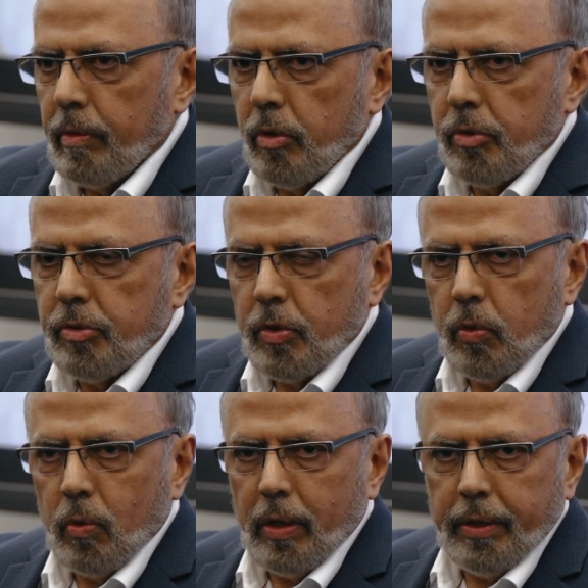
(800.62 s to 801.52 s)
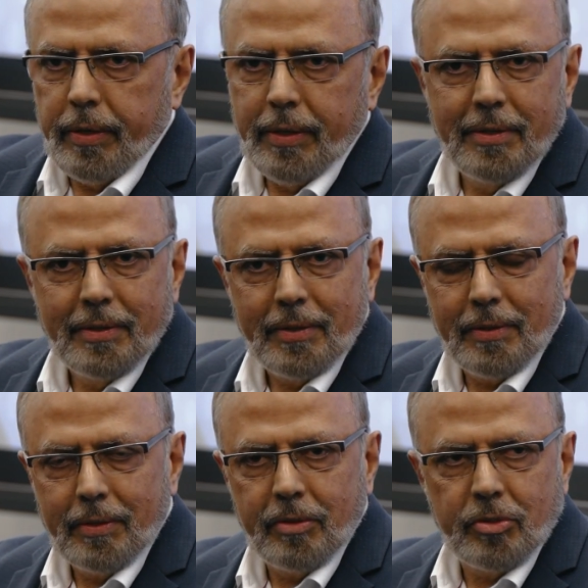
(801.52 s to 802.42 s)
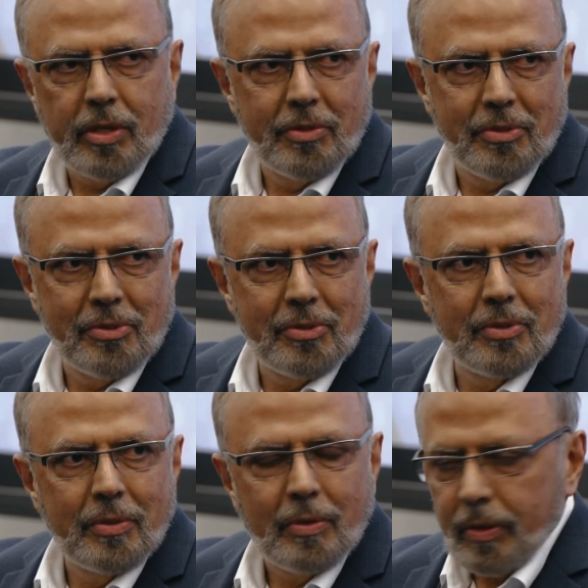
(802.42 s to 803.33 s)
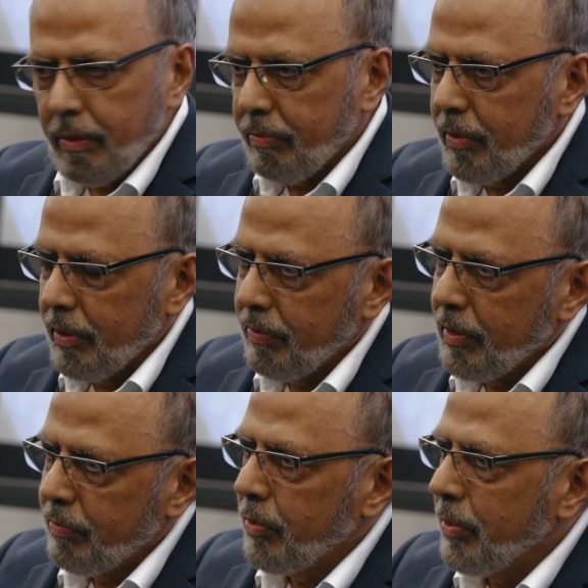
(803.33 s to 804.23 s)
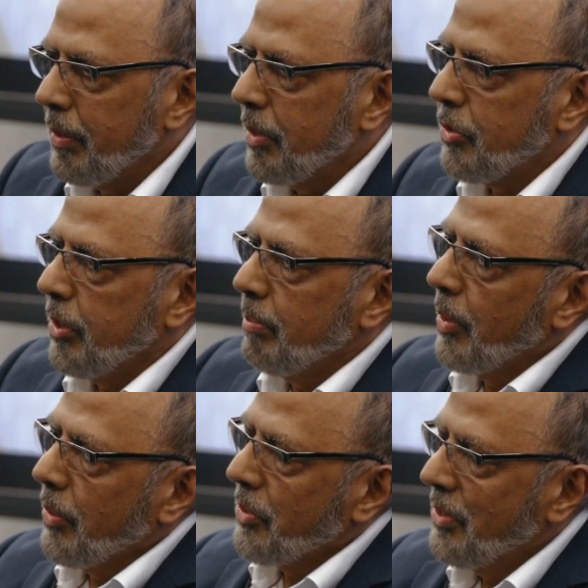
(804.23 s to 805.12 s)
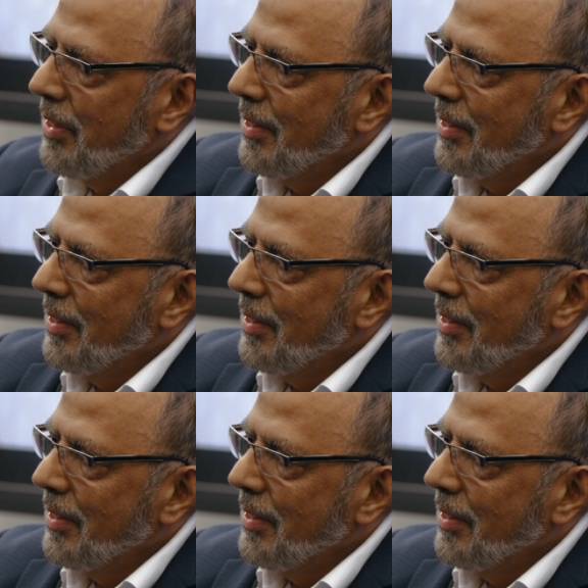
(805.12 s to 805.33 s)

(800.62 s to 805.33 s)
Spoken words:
those who are in the services, if you read history books,